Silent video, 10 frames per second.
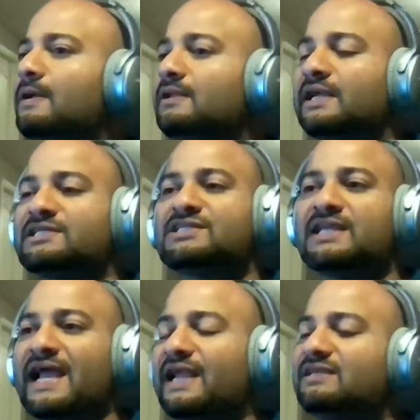like I said,
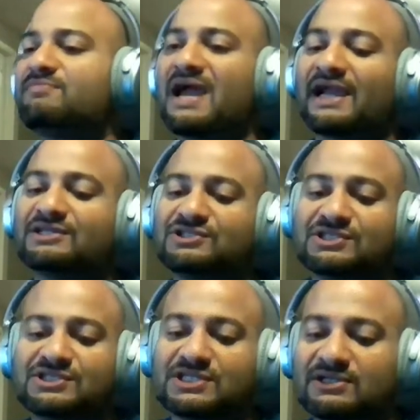adding
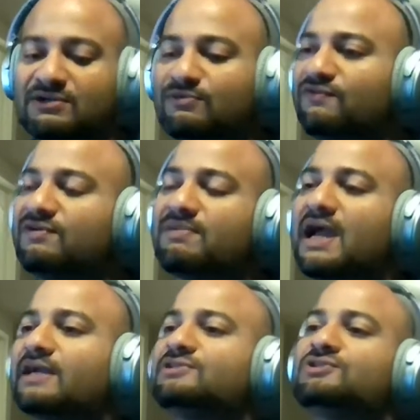packages and removing
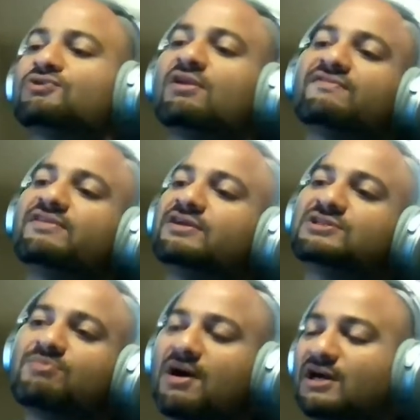packages, all of that
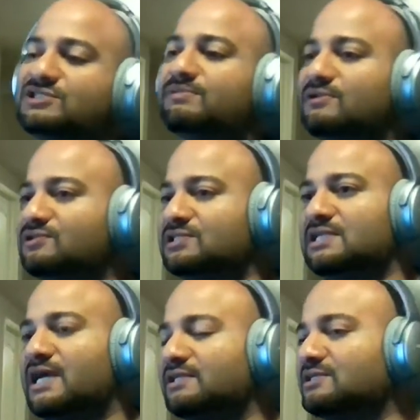is possible using
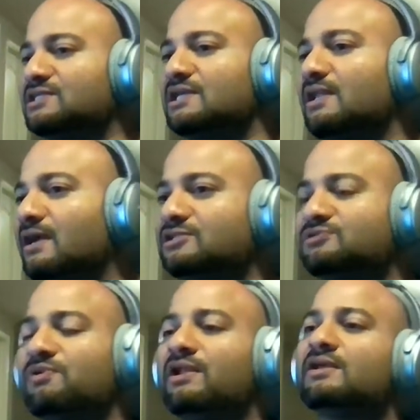the .NET CLI as
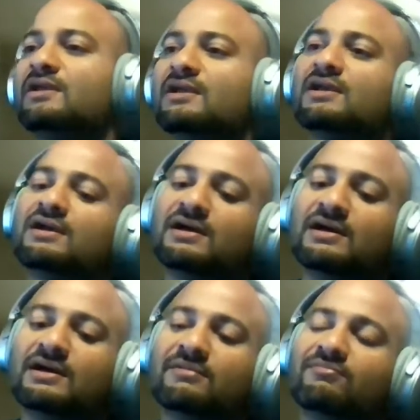well.
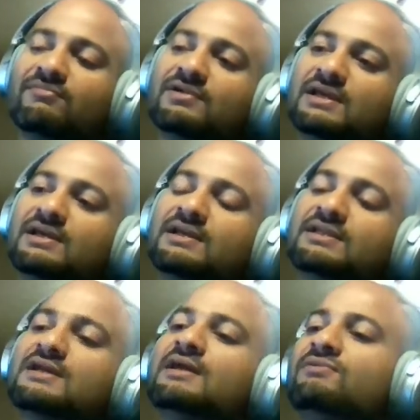And
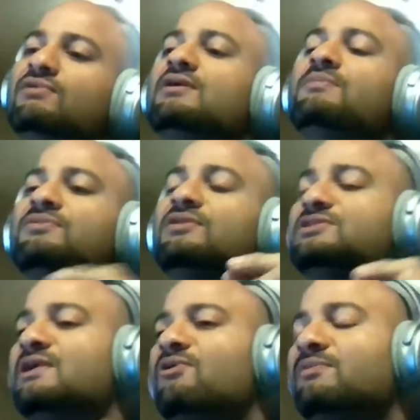a couple of
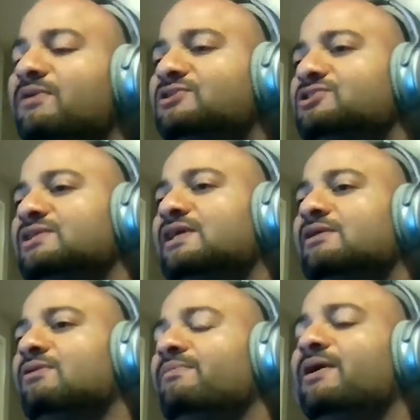things I want to mention
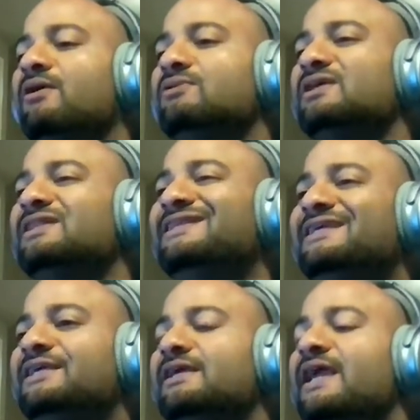here about
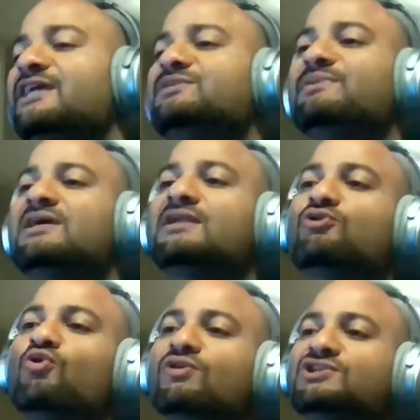the ASP.NET
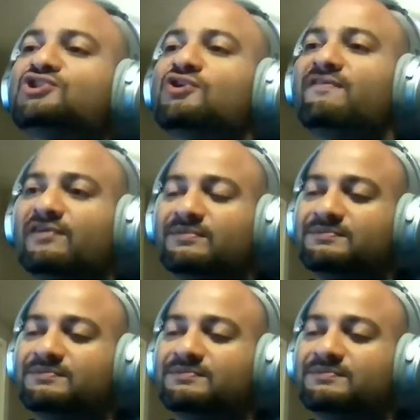Core server.